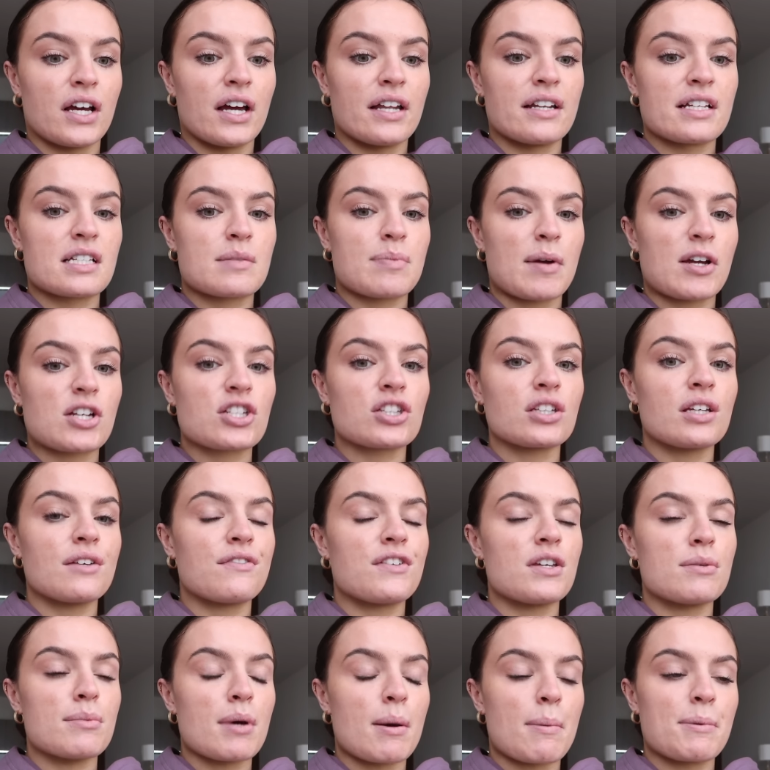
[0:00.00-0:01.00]
And especially
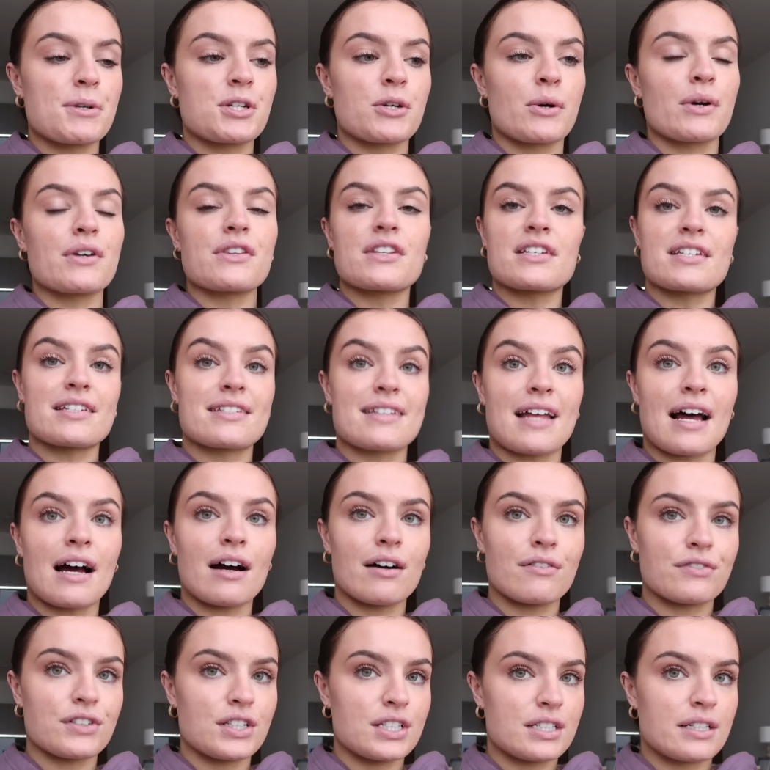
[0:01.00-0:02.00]
if you maybe do it at the
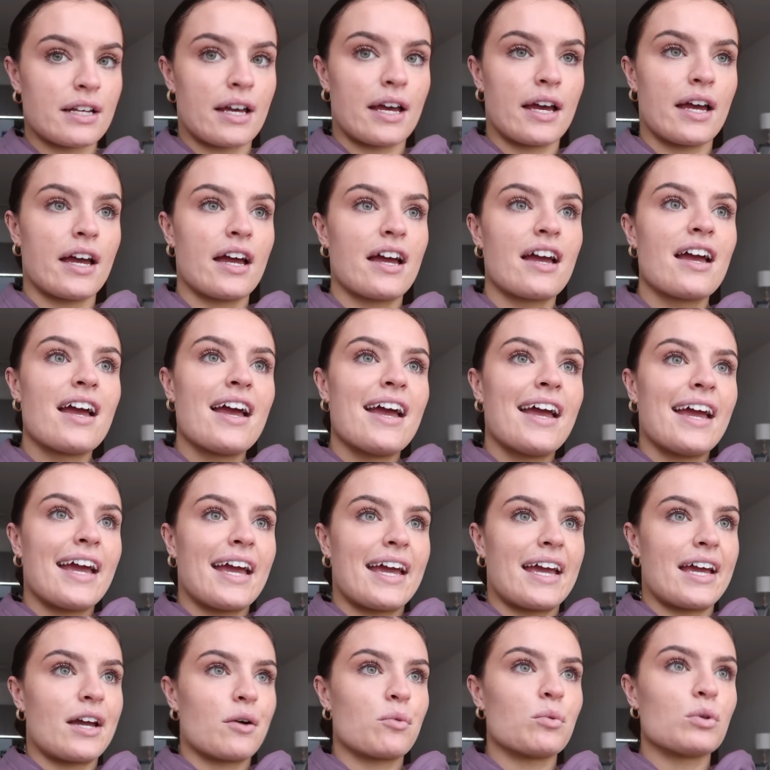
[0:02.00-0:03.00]
start of your day,
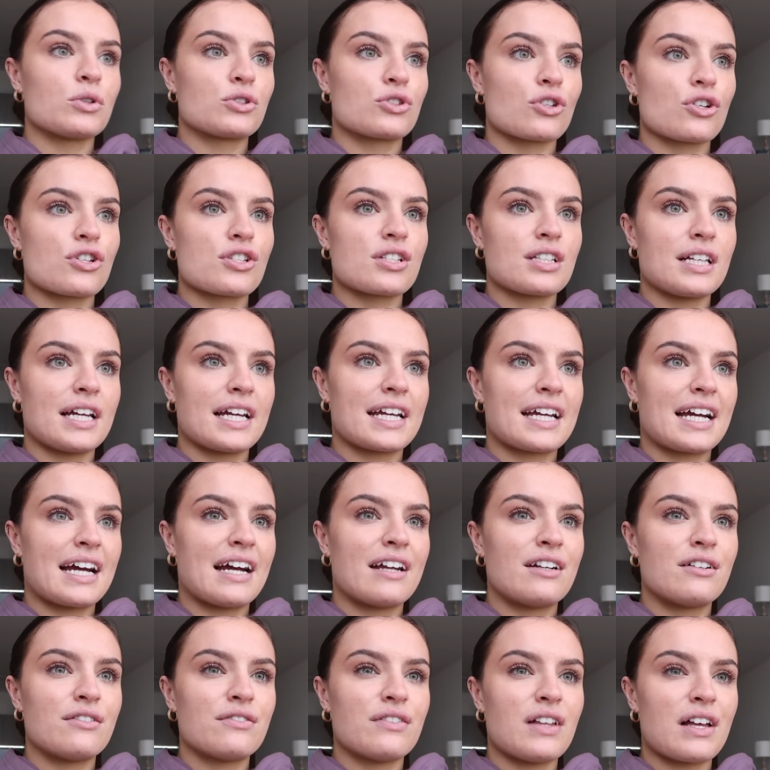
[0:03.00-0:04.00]
it will just like
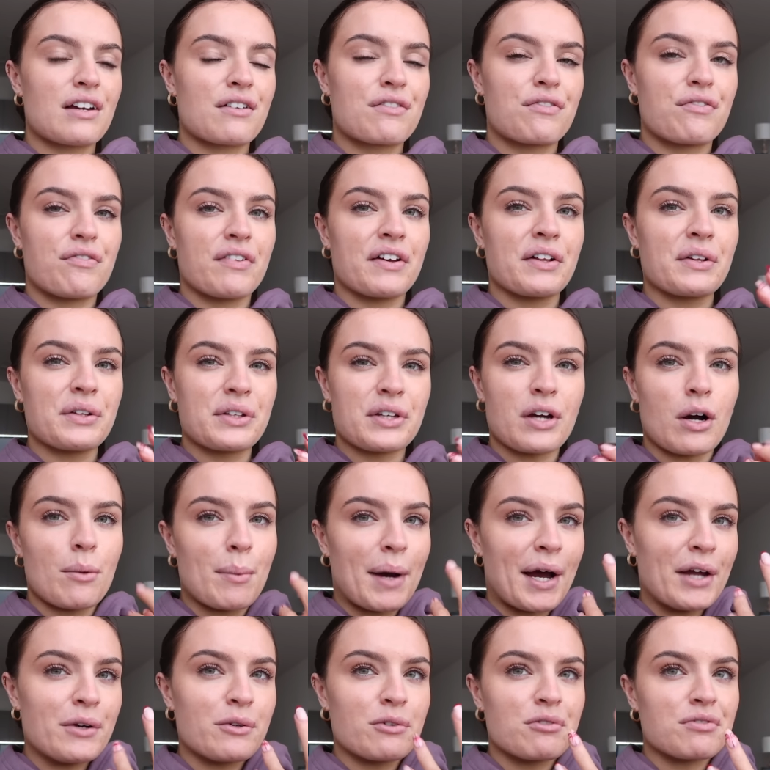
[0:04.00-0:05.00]
kind of like fill your
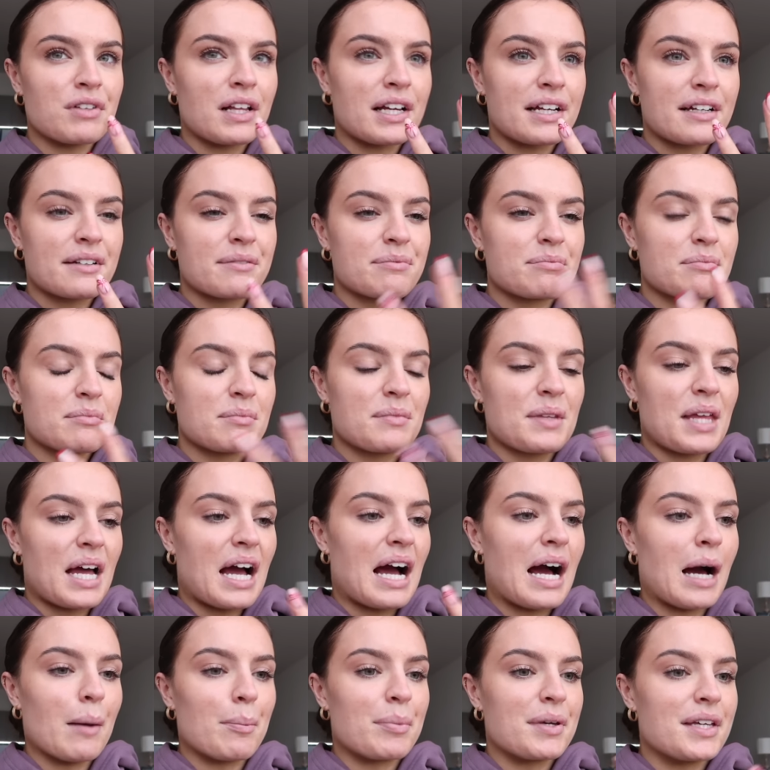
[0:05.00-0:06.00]
mind with like
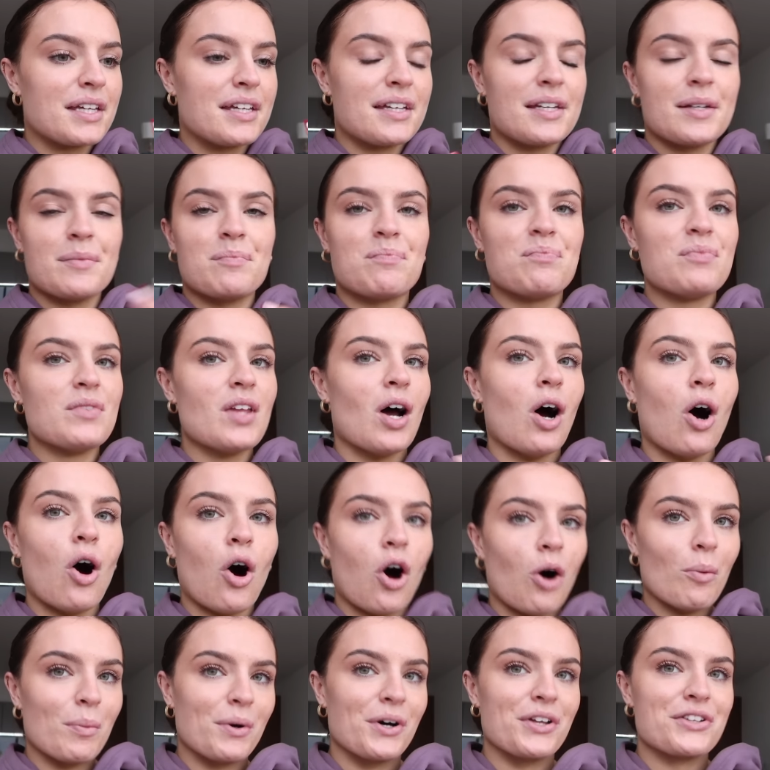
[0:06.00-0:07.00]
happy
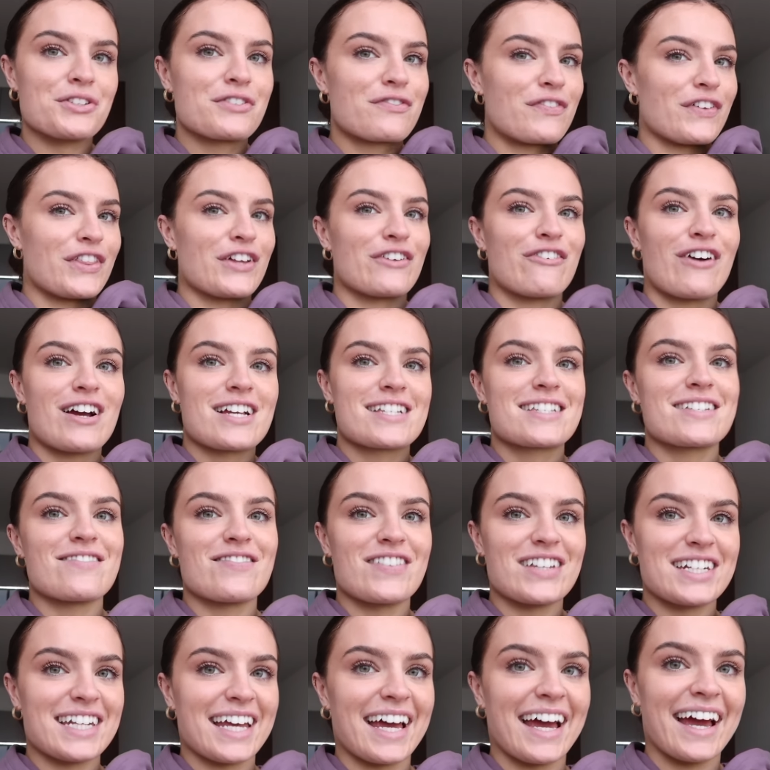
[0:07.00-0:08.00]
hormones for the rest
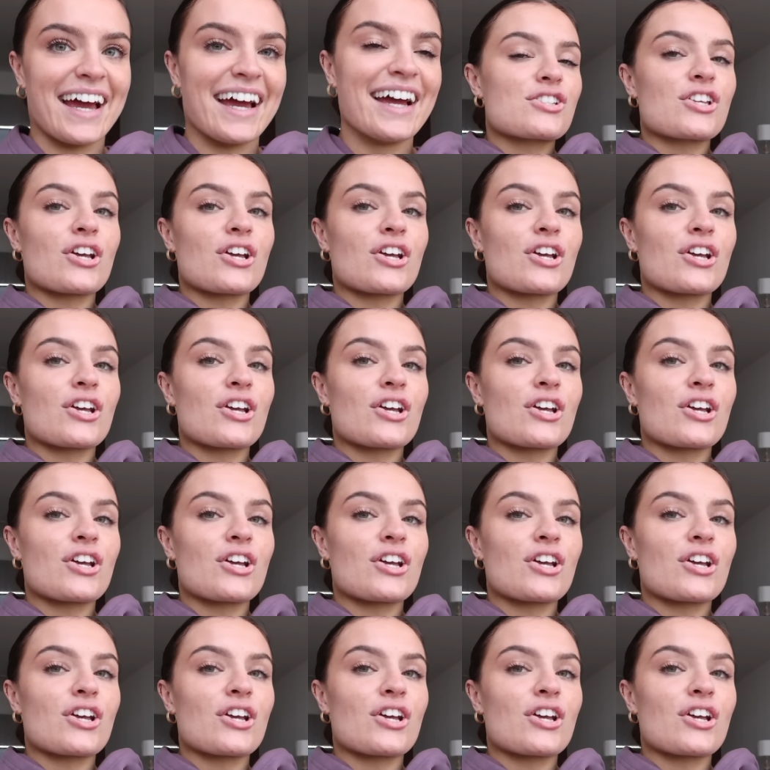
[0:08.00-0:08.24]
of the day.